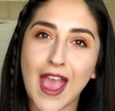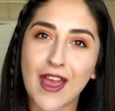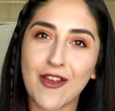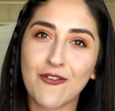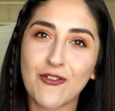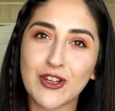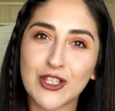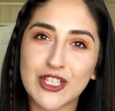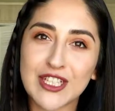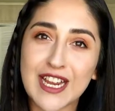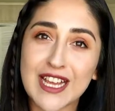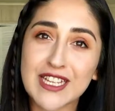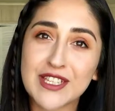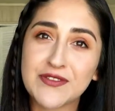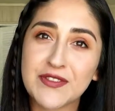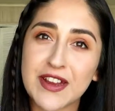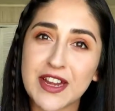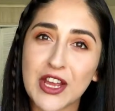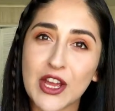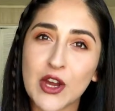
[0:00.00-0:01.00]
And for
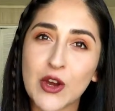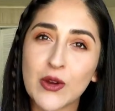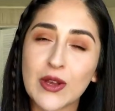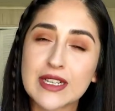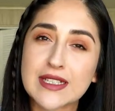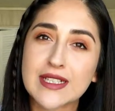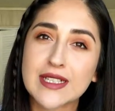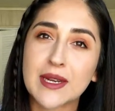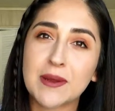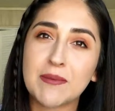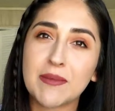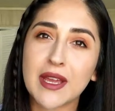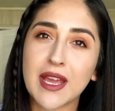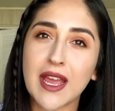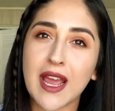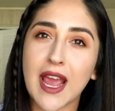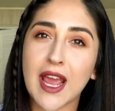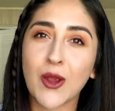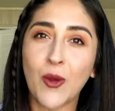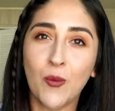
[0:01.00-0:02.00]
today's video, it's gonna
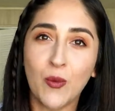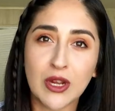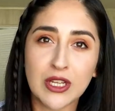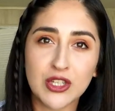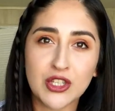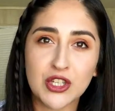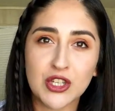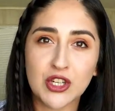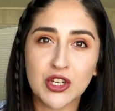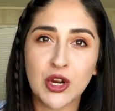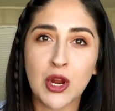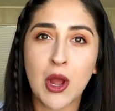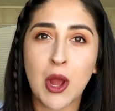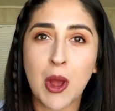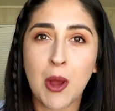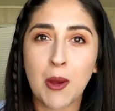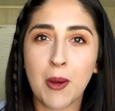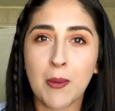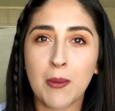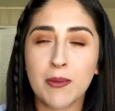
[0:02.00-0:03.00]
be a
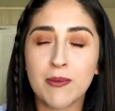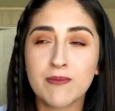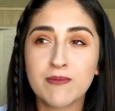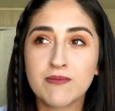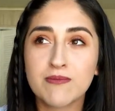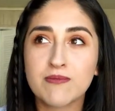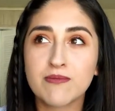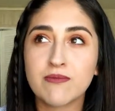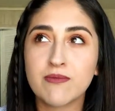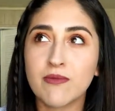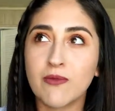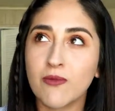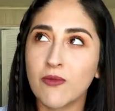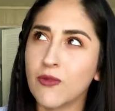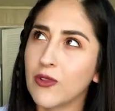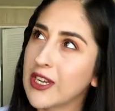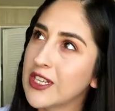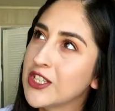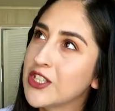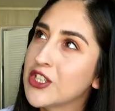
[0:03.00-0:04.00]
winter,
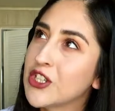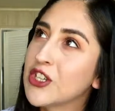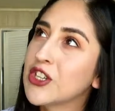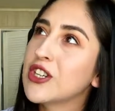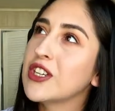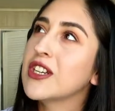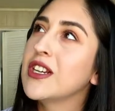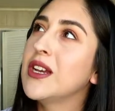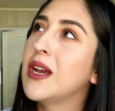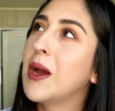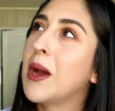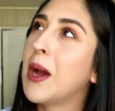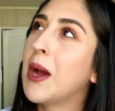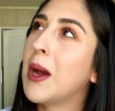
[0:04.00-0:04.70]
winter